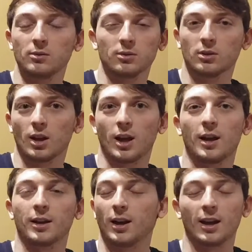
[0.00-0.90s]
in...
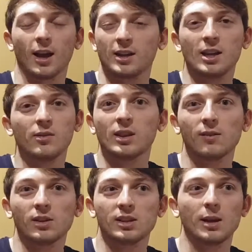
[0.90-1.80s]
I can't even
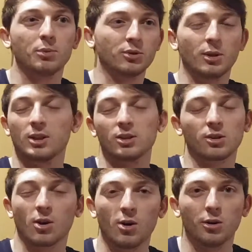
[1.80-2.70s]
think of examples, like, because
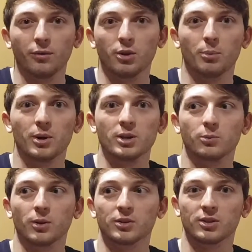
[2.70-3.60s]
they're all over the place,
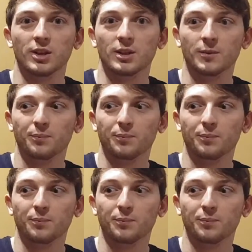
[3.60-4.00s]
where it's like,